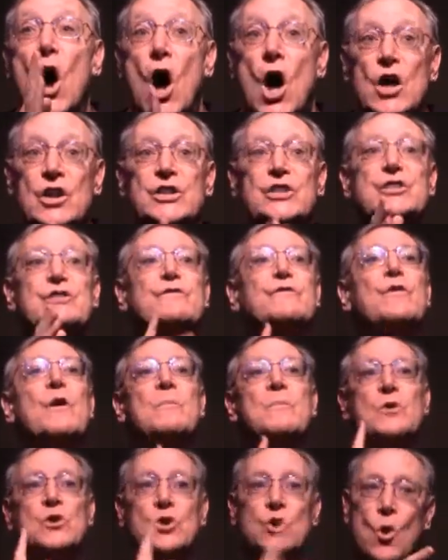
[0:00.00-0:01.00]
honest
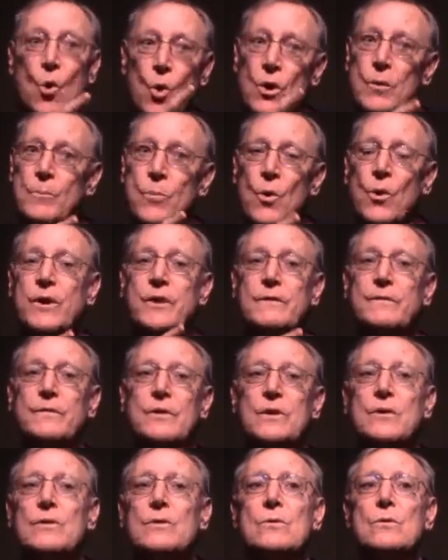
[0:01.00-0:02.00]
from your point of
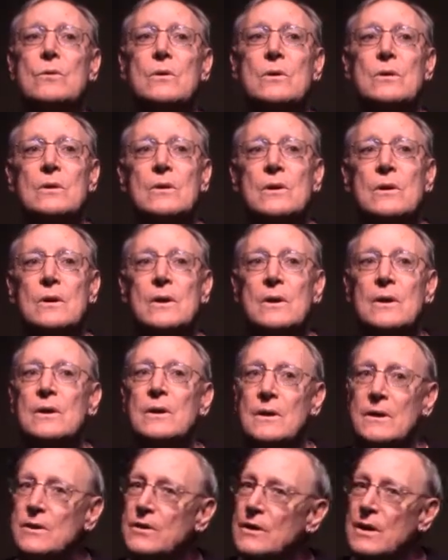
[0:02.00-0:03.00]
view,
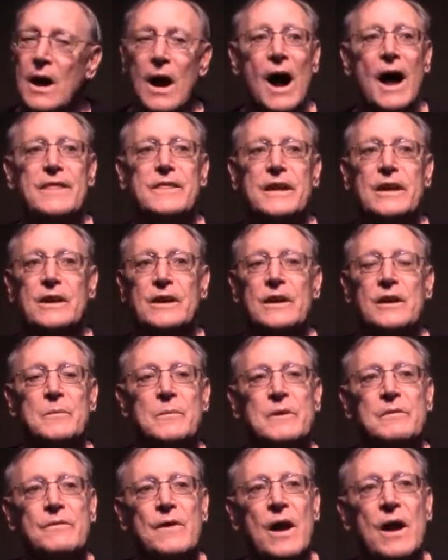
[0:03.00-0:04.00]
I think you're going
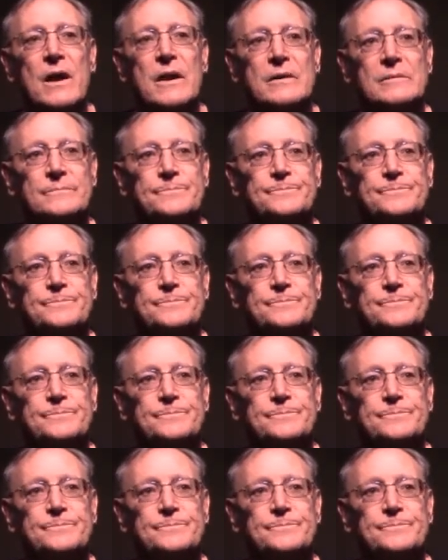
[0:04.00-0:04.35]
to be fine.